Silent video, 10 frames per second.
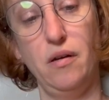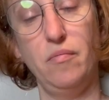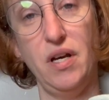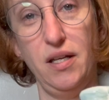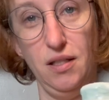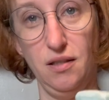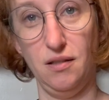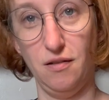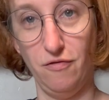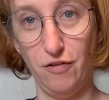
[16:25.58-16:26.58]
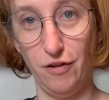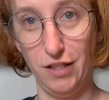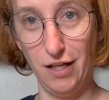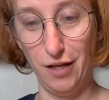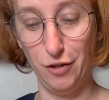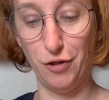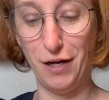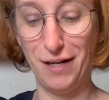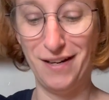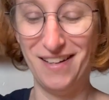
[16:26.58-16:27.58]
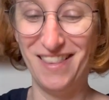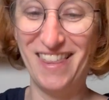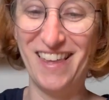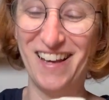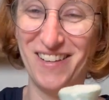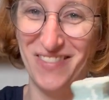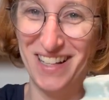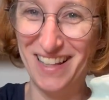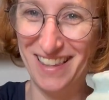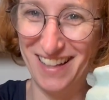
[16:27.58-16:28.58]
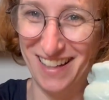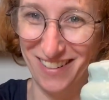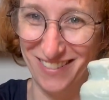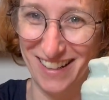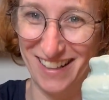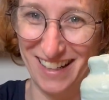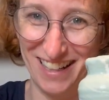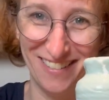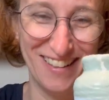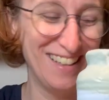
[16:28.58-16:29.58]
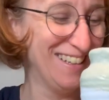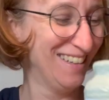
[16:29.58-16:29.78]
Mine is very dehydrated and thick, but I think it'll work anyway.